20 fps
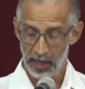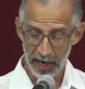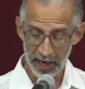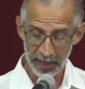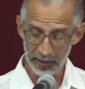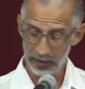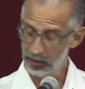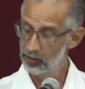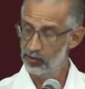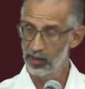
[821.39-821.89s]

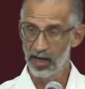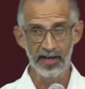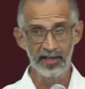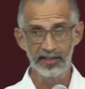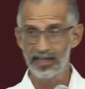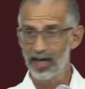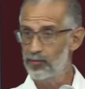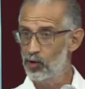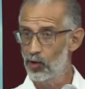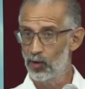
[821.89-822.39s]
and
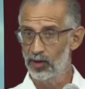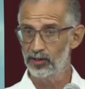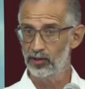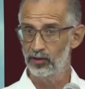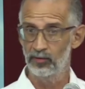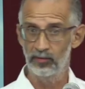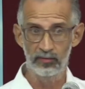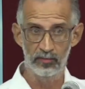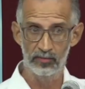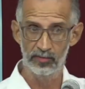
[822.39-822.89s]
anytime you want
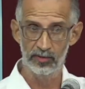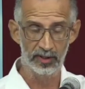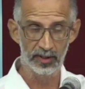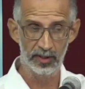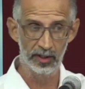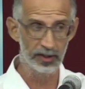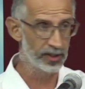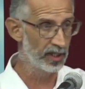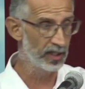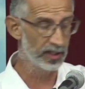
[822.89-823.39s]
to
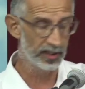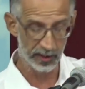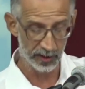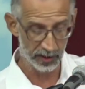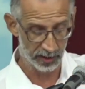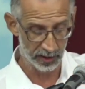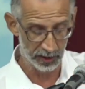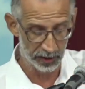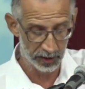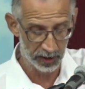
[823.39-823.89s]
search
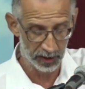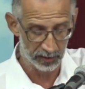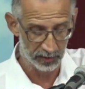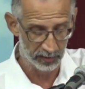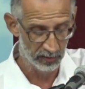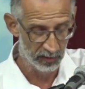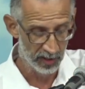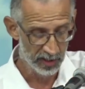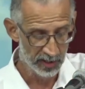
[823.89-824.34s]
ACEs, search it,